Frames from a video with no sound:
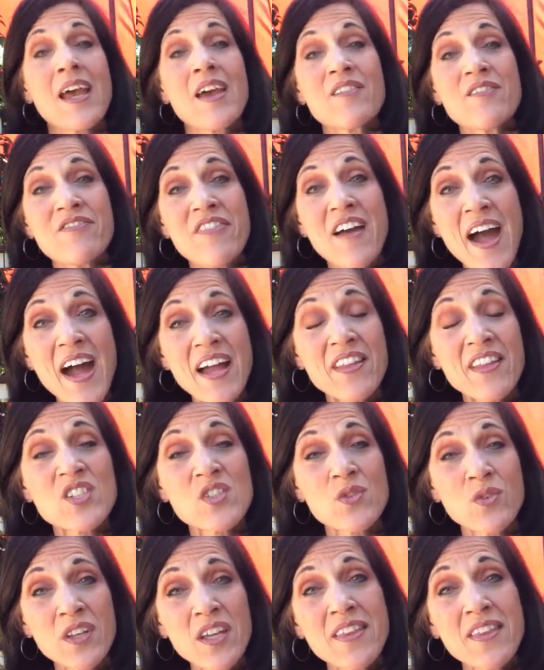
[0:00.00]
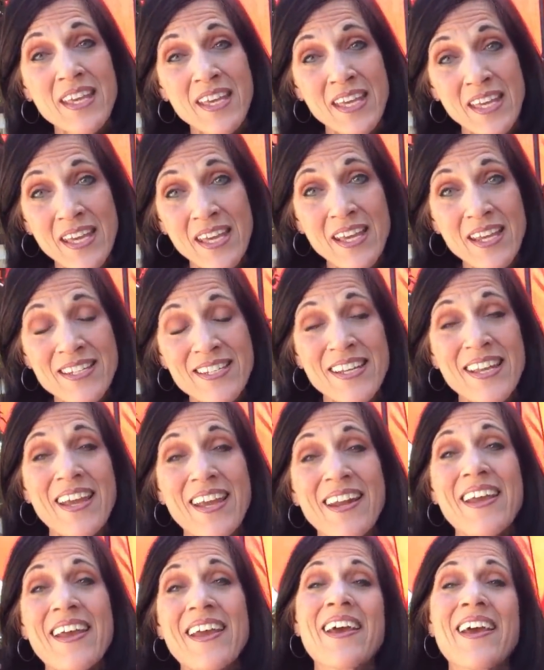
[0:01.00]
In fact, that's really the key to
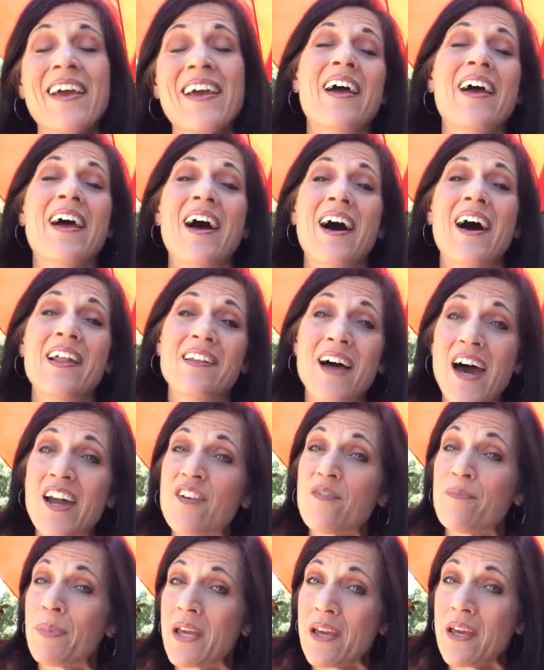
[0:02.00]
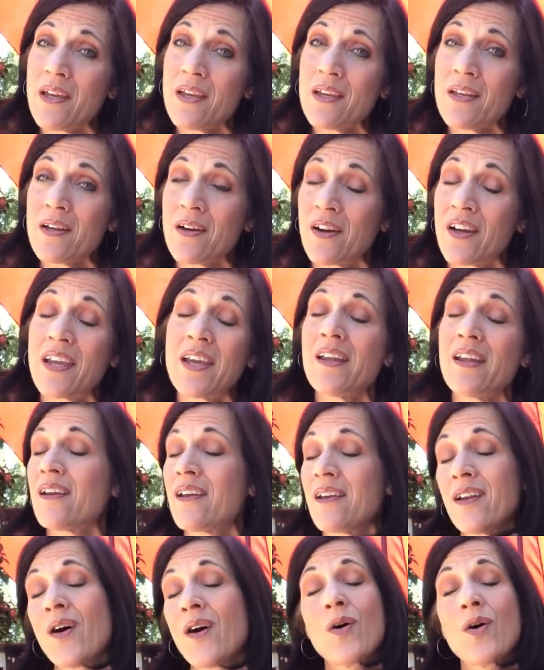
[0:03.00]
getting a lot of peas, or
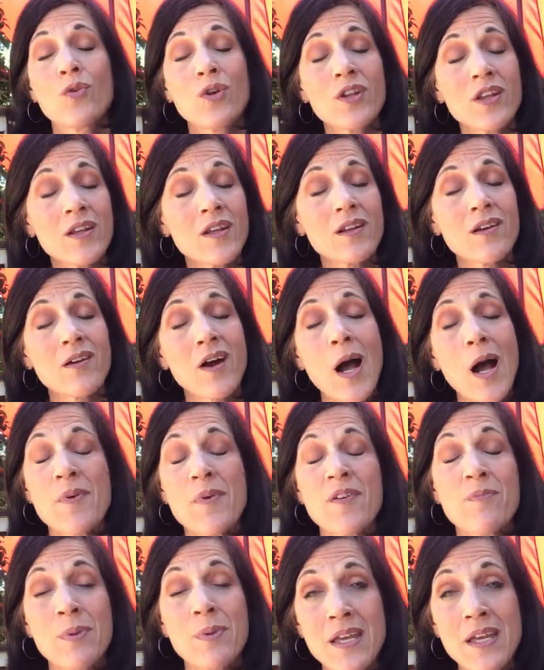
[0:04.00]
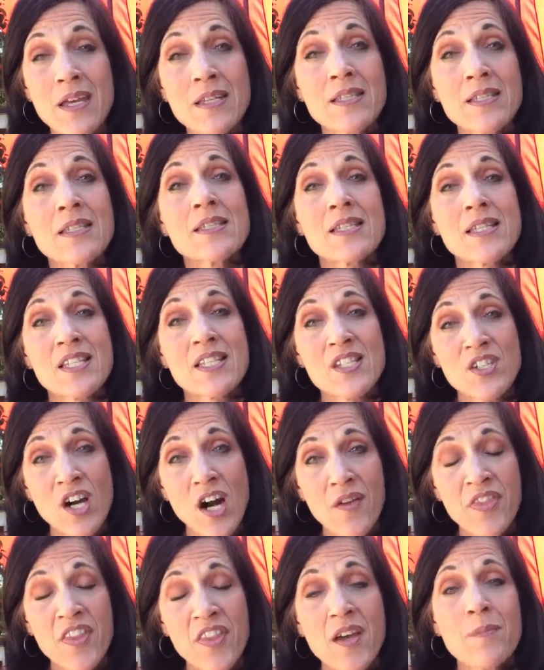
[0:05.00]
getting you know a really good crop of peas is to
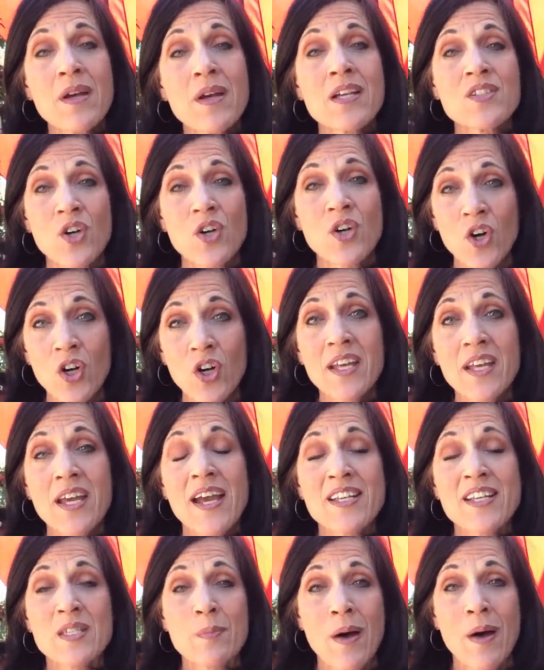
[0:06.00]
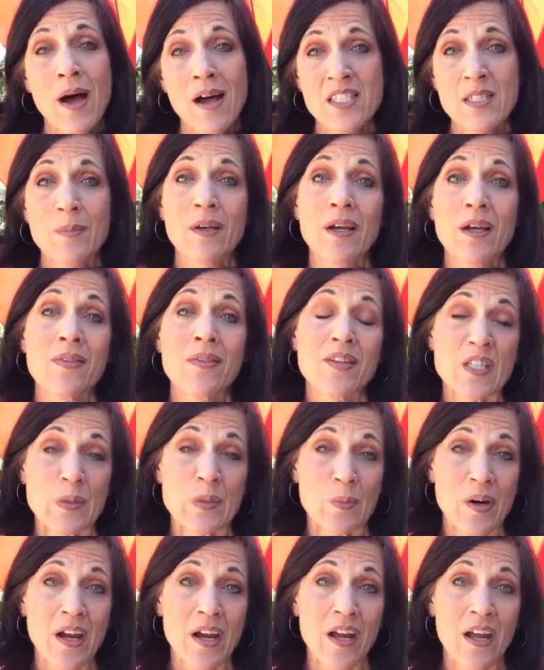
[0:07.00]
start them as early as possible in the
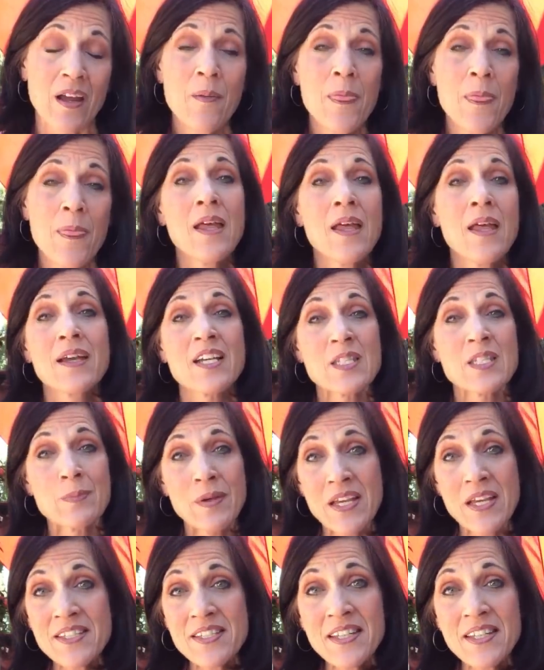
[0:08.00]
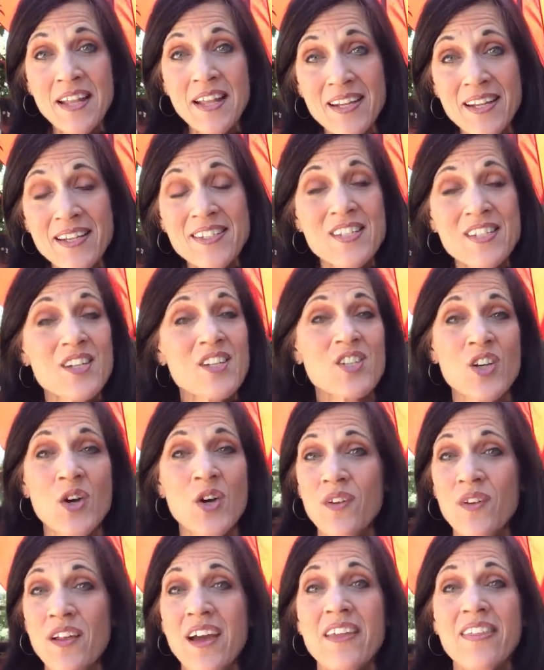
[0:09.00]
spring because peas and lettuce
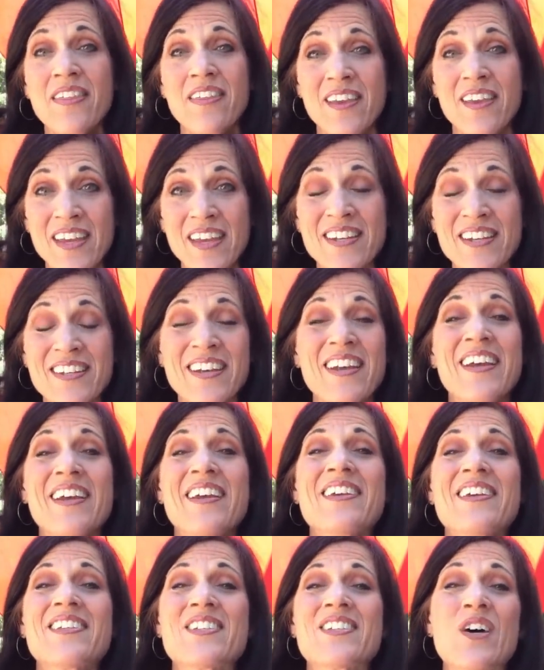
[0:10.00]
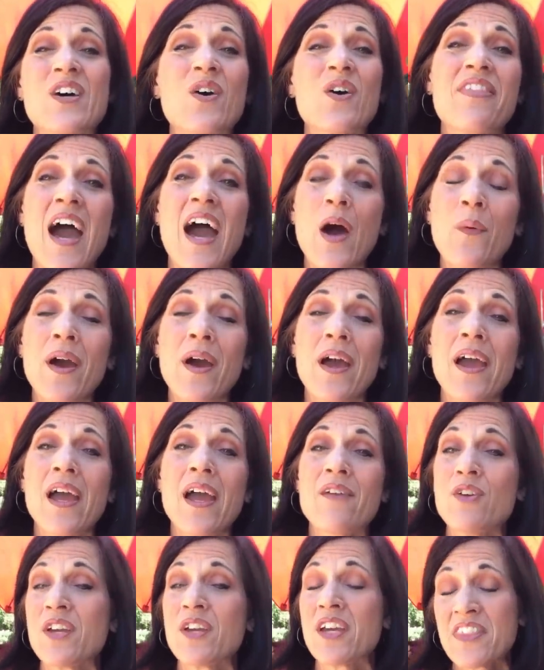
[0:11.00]
don't like the heat so that way
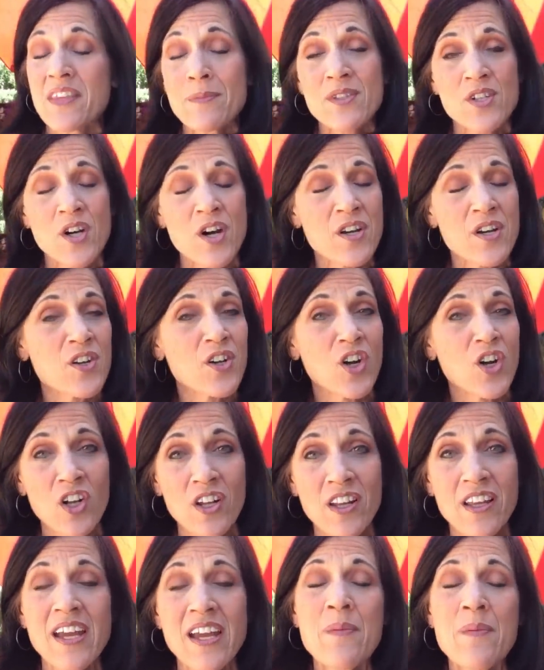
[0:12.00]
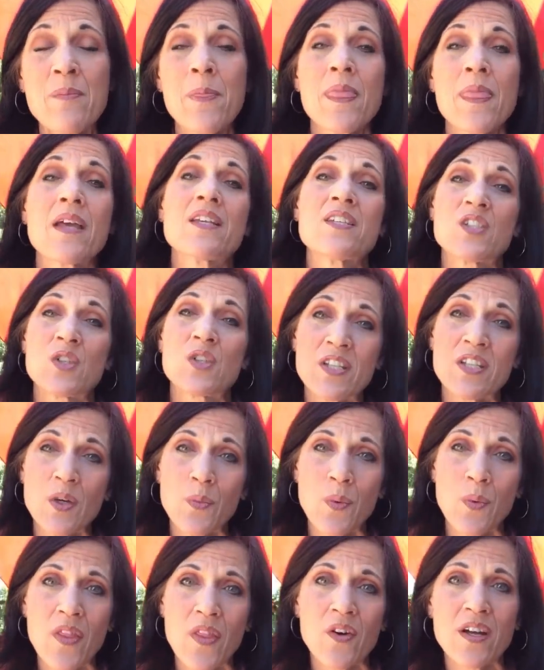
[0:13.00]
if you get them started early as soon as
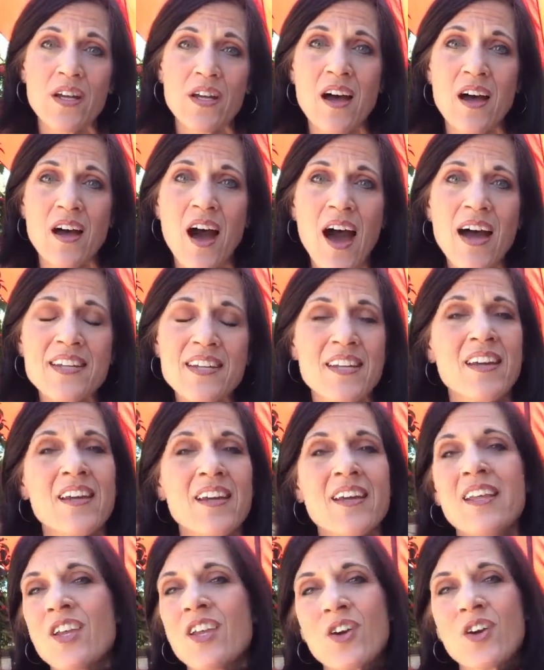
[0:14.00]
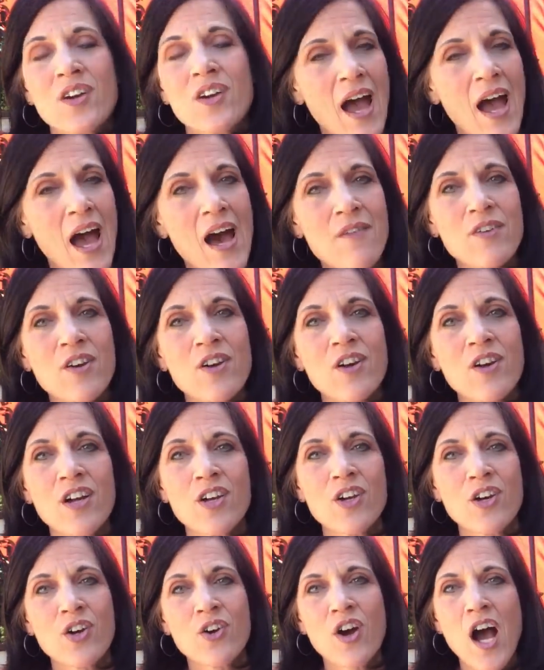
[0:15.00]
the weather gets hot you're going to have your
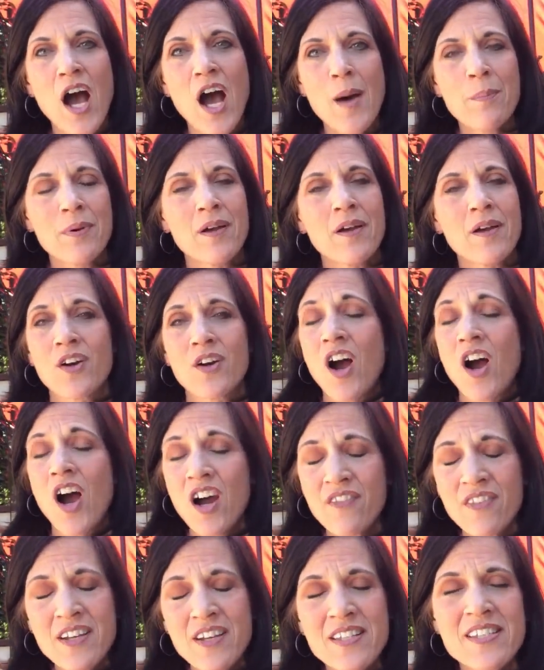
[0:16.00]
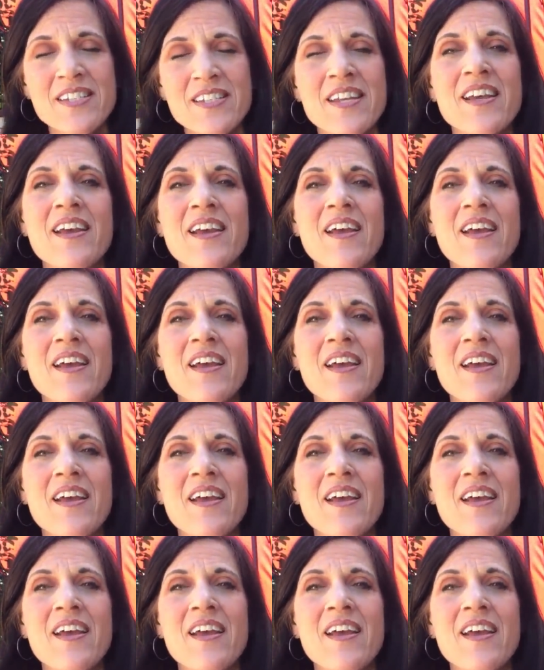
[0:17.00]
your crop uh, your harvest